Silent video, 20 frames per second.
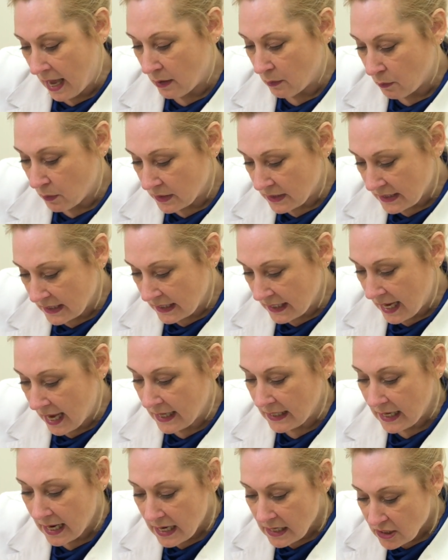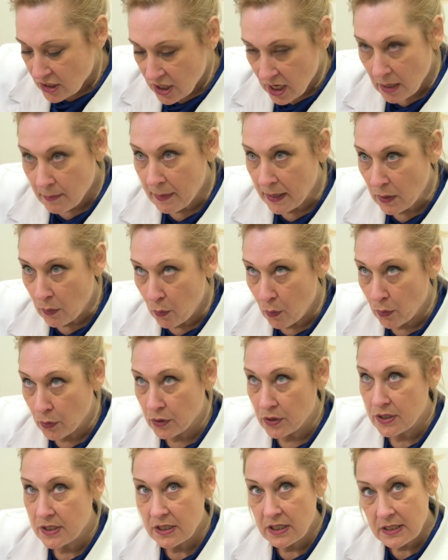once again, check my
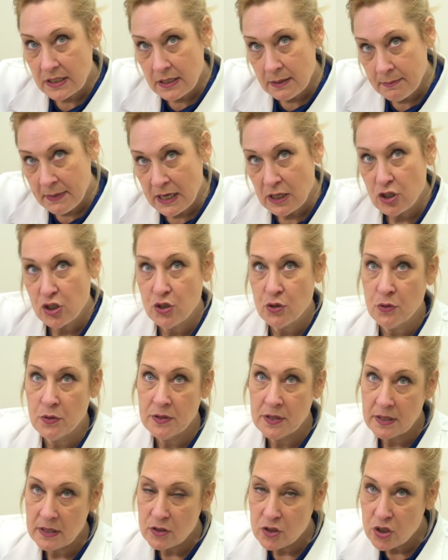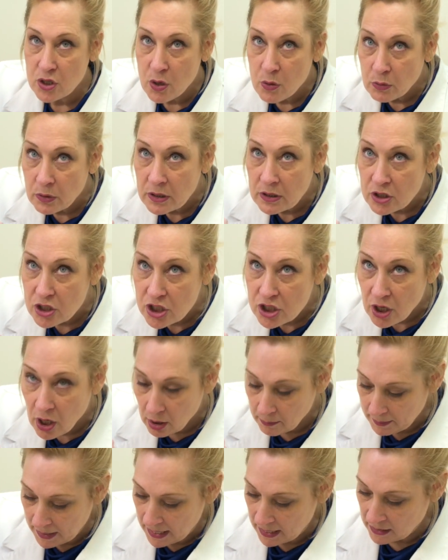corners just to make sure that there's no little
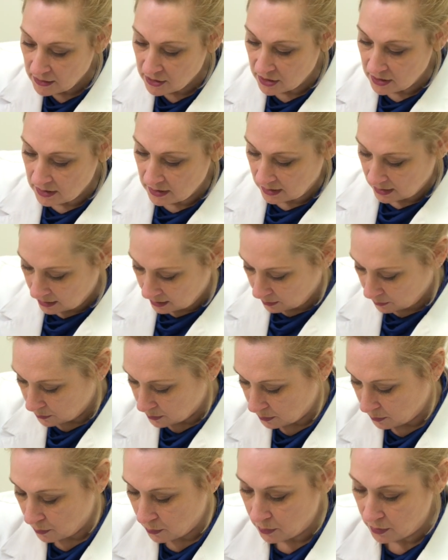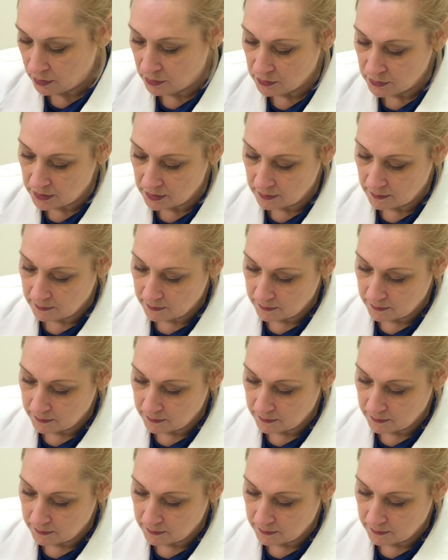sharp edges in those corners.